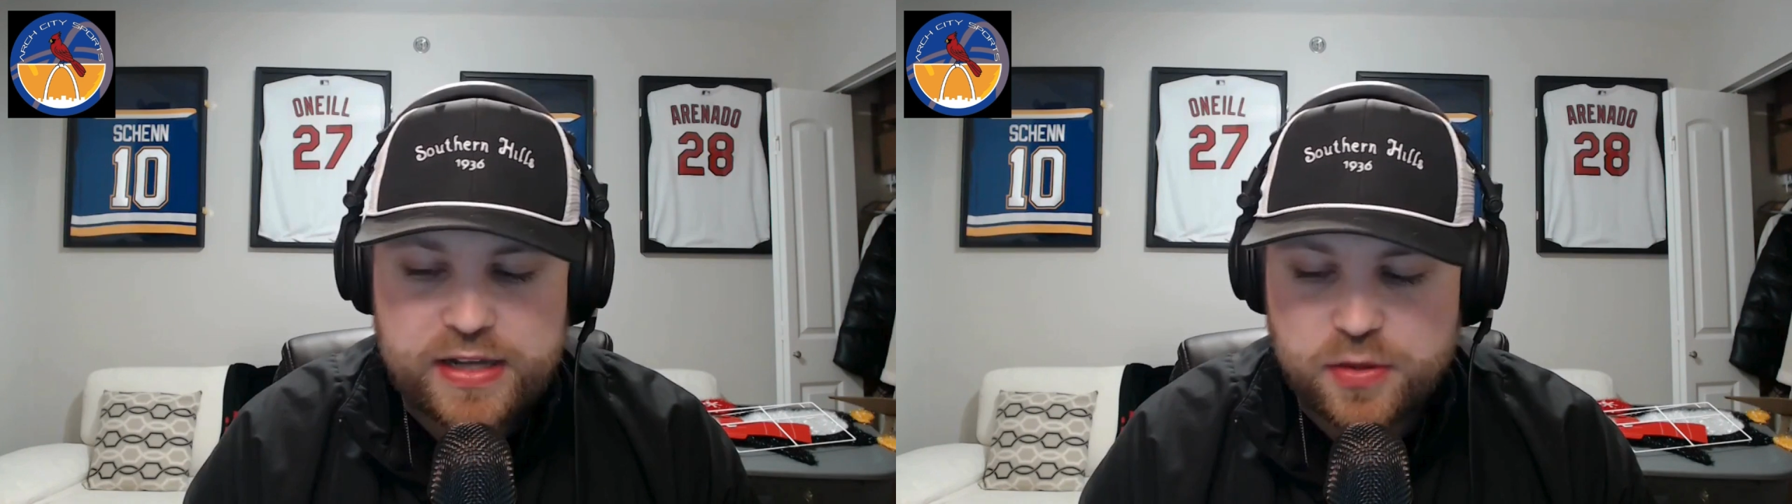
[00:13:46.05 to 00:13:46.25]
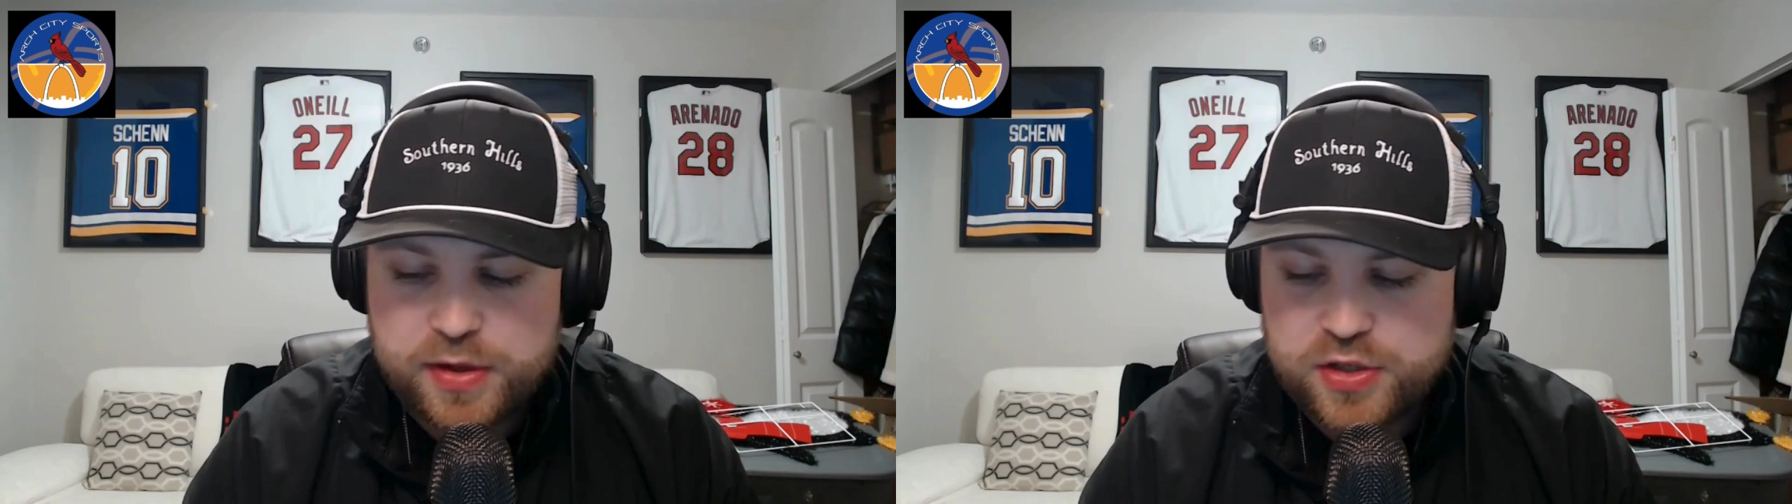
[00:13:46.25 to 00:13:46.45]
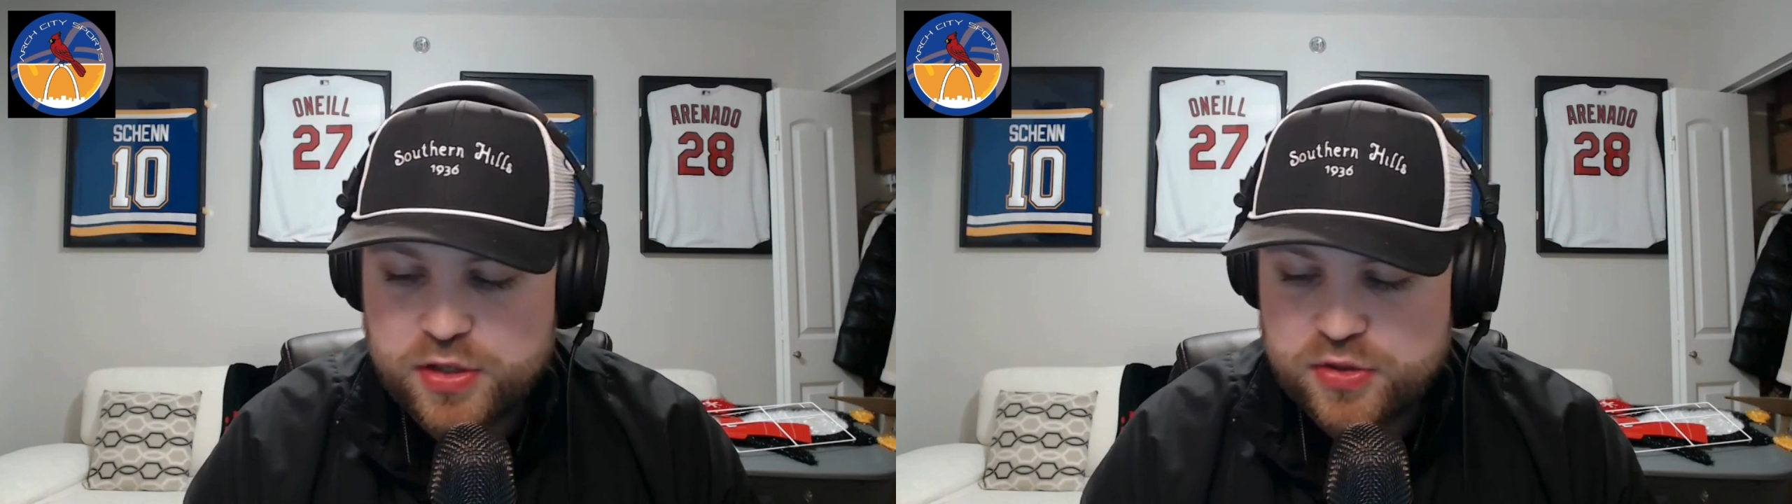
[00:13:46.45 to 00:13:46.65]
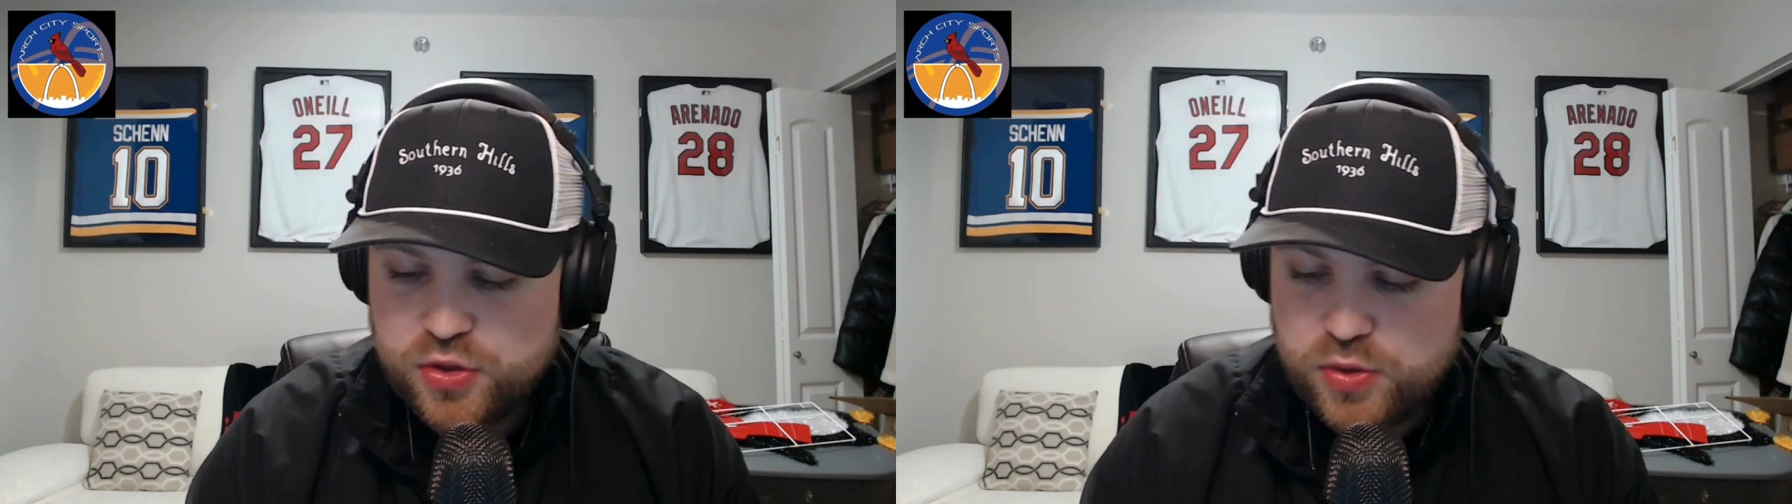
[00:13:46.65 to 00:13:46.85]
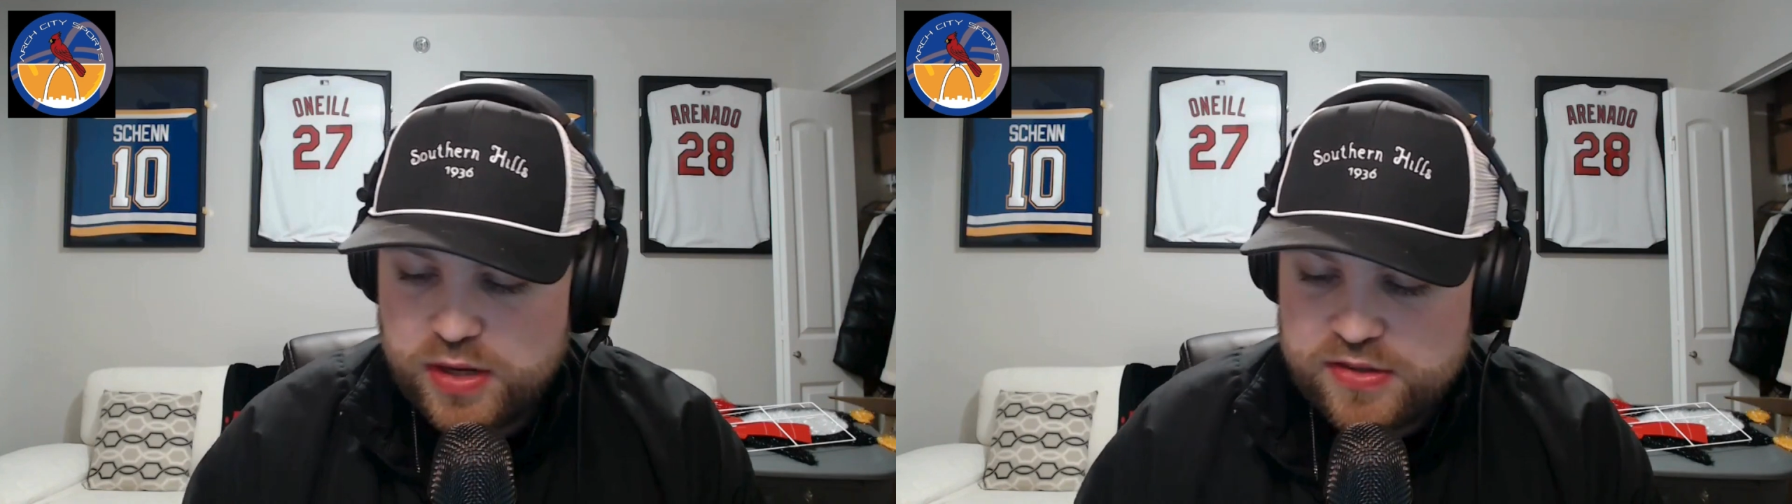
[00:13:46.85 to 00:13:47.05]
so make sure to
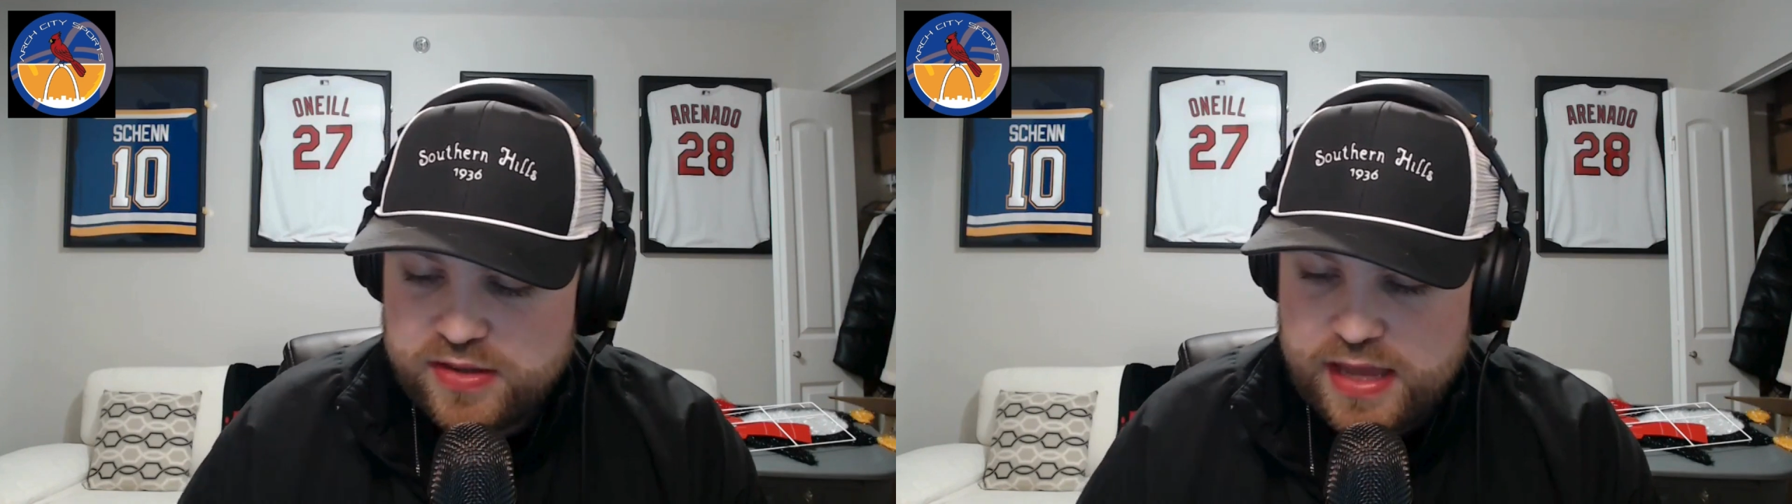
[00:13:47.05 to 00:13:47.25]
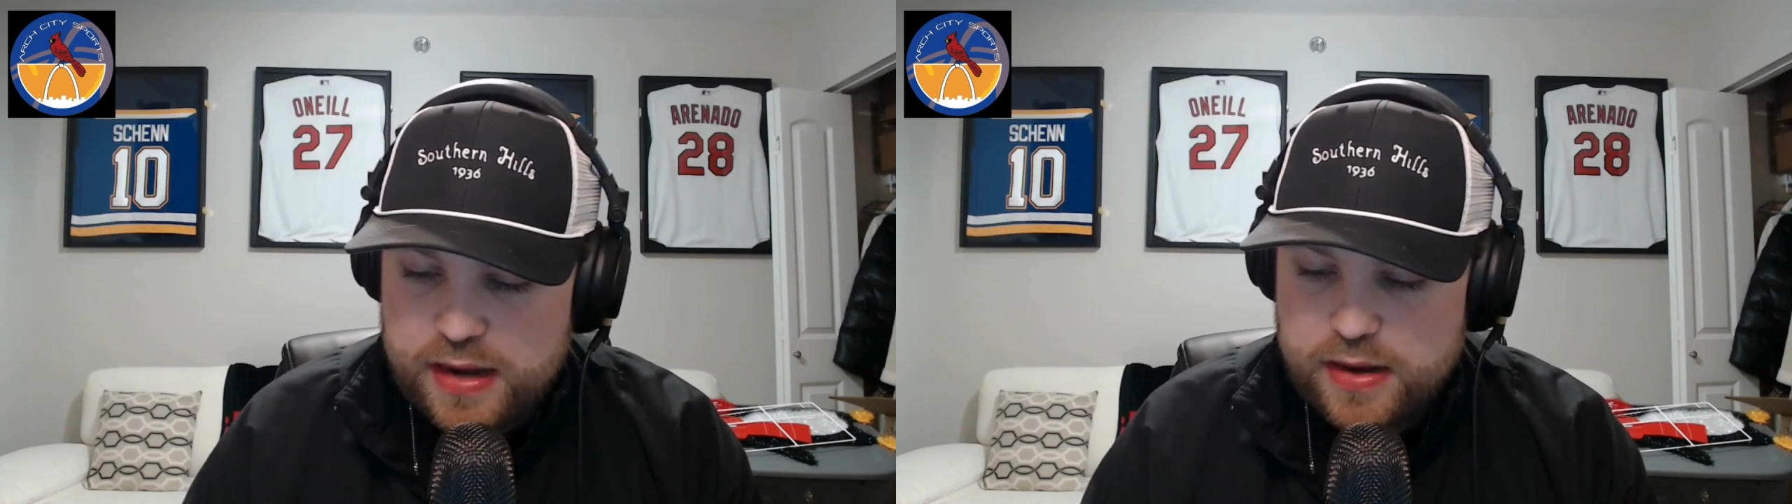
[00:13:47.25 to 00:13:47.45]
tune into that